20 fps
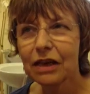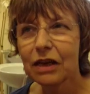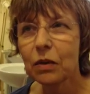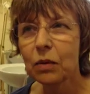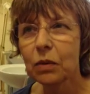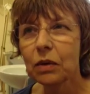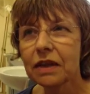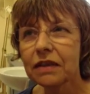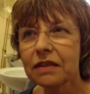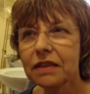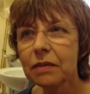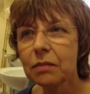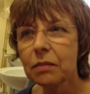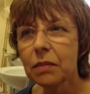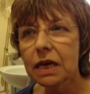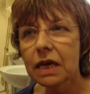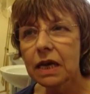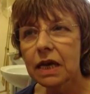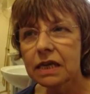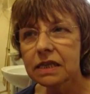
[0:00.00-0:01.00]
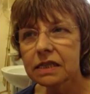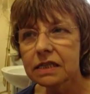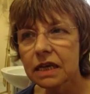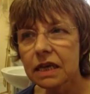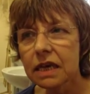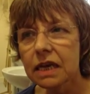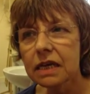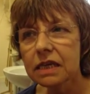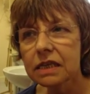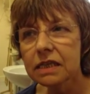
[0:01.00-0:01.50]
Well, I think my
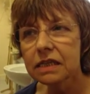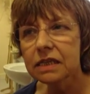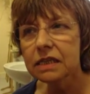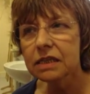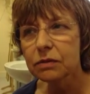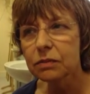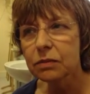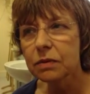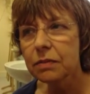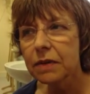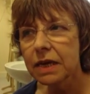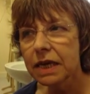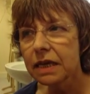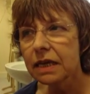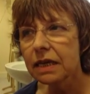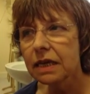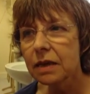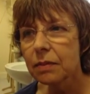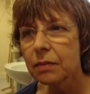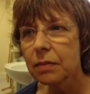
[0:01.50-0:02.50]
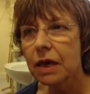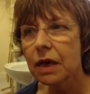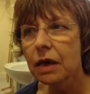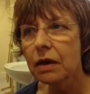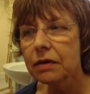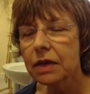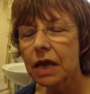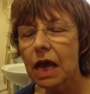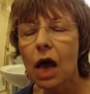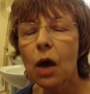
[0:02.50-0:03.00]
anxieties were mainly
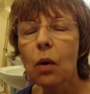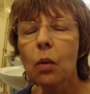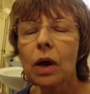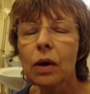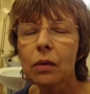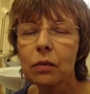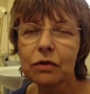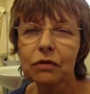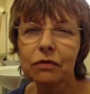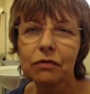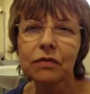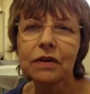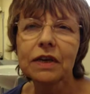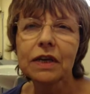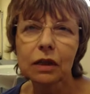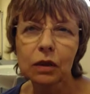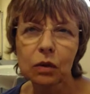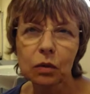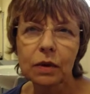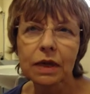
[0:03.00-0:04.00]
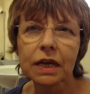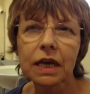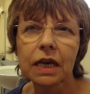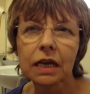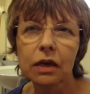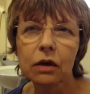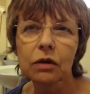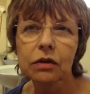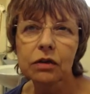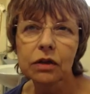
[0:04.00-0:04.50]
about how I would feel when I
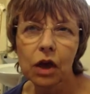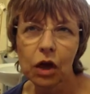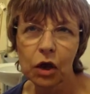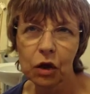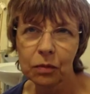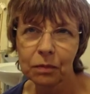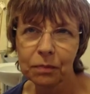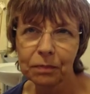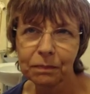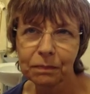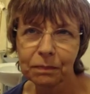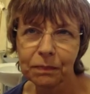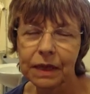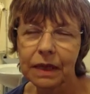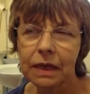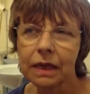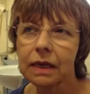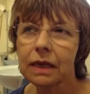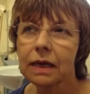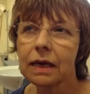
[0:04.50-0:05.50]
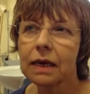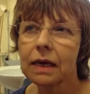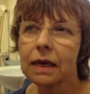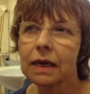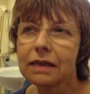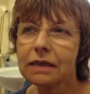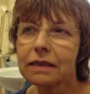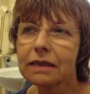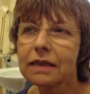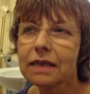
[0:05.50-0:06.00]
got home. I
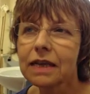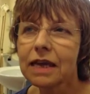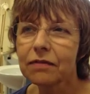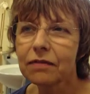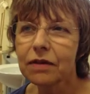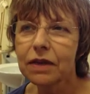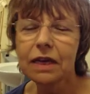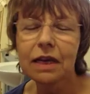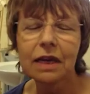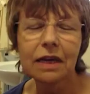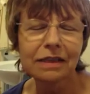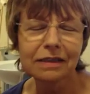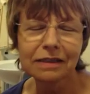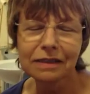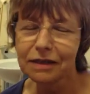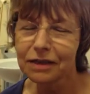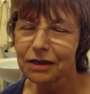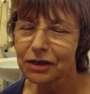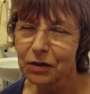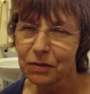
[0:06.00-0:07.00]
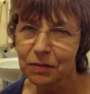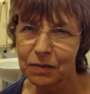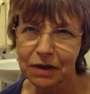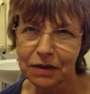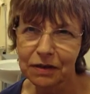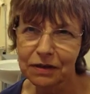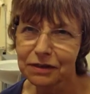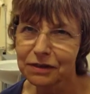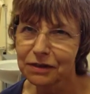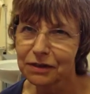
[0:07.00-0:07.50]
didn't have any anxiety about
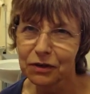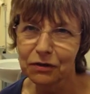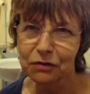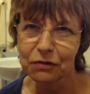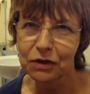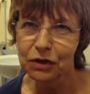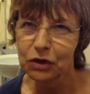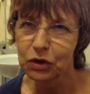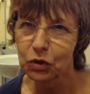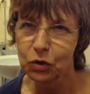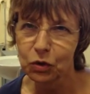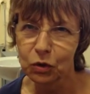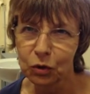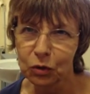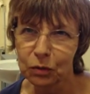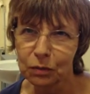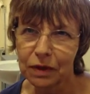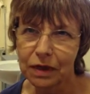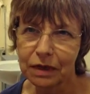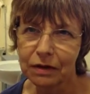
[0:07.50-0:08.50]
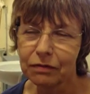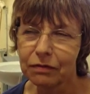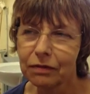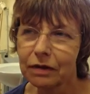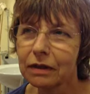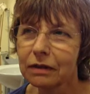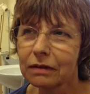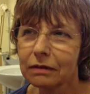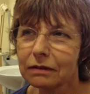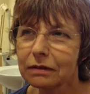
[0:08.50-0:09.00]
the surgery at all. I
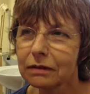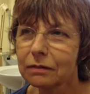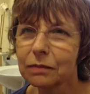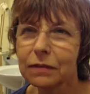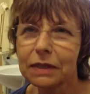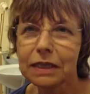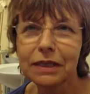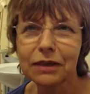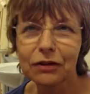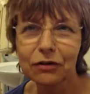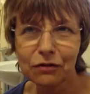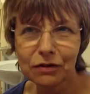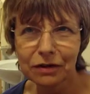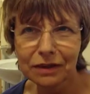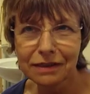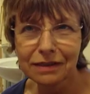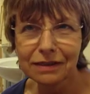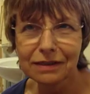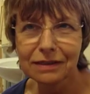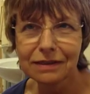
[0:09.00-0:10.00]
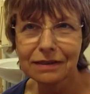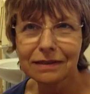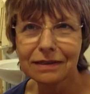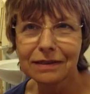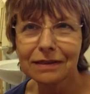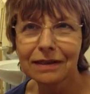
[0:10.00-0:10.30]
felt complete trust